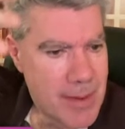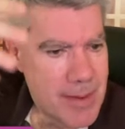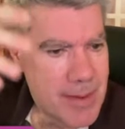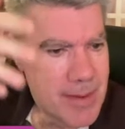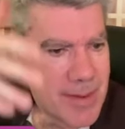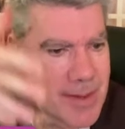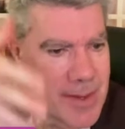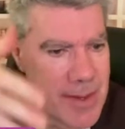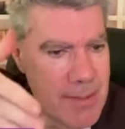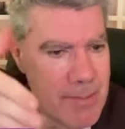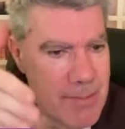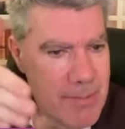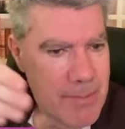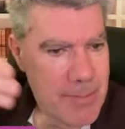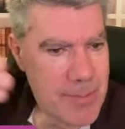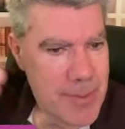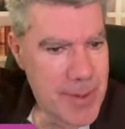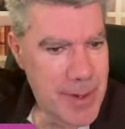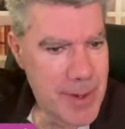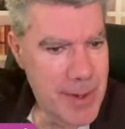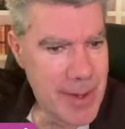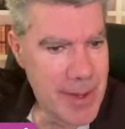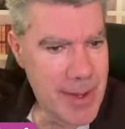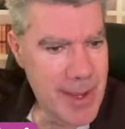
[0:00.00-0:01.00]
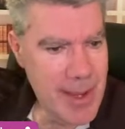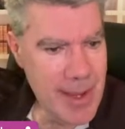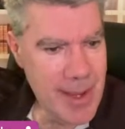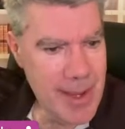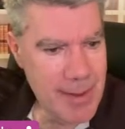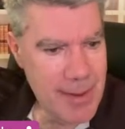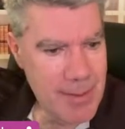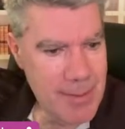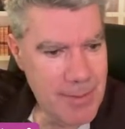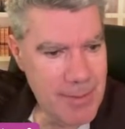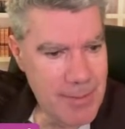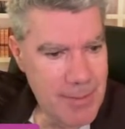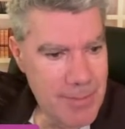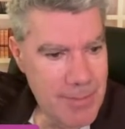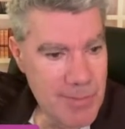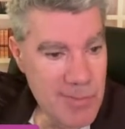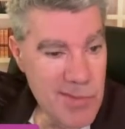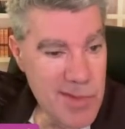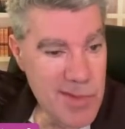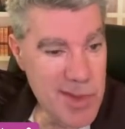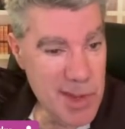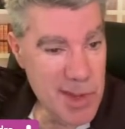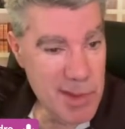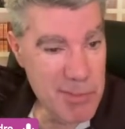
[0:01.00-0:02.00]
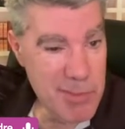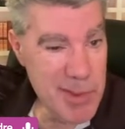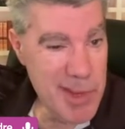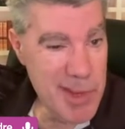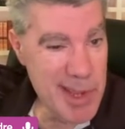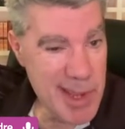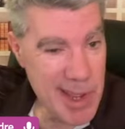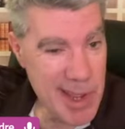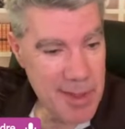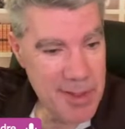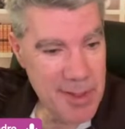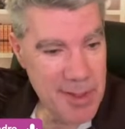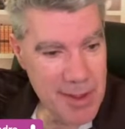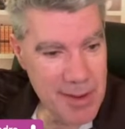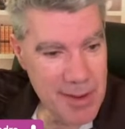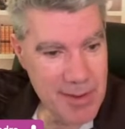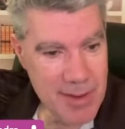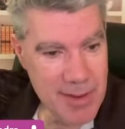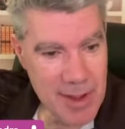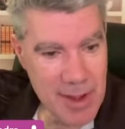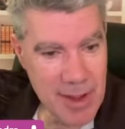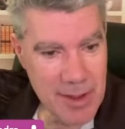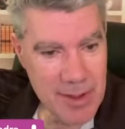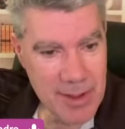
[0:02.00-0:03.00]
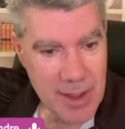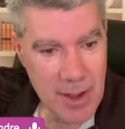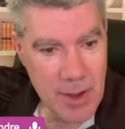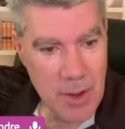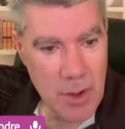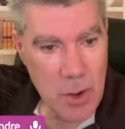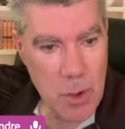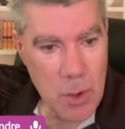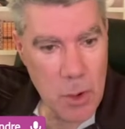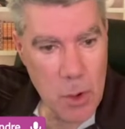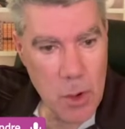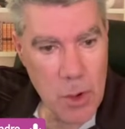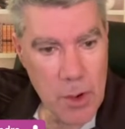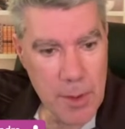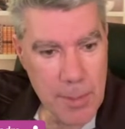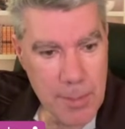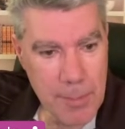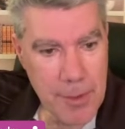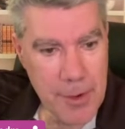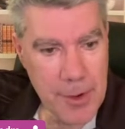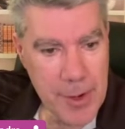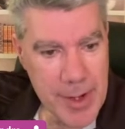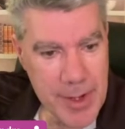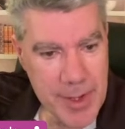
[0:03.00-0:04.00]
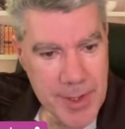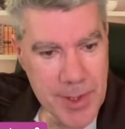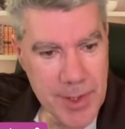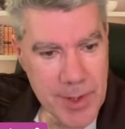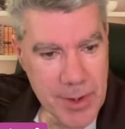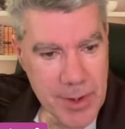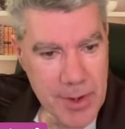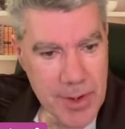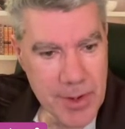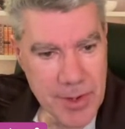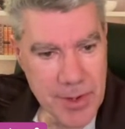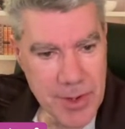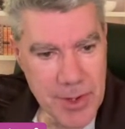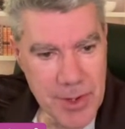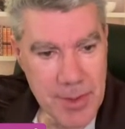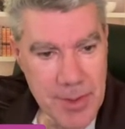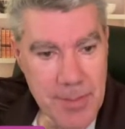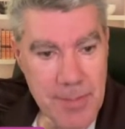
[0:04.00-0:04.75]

Timpy, I think it's called, or Presearch.